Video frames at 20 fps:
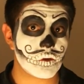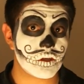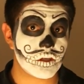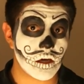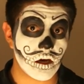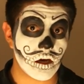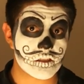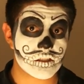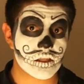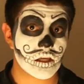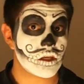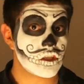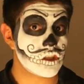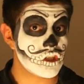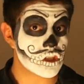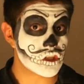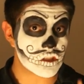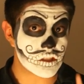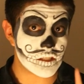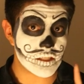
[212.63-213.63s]
with us
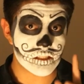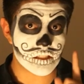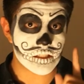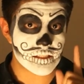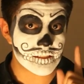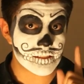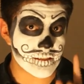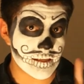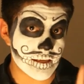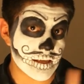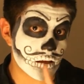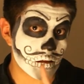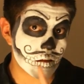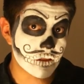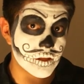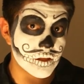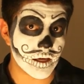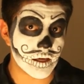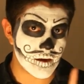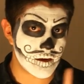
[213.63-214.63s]
just this
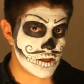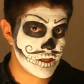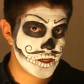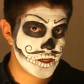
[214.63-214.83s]
single day a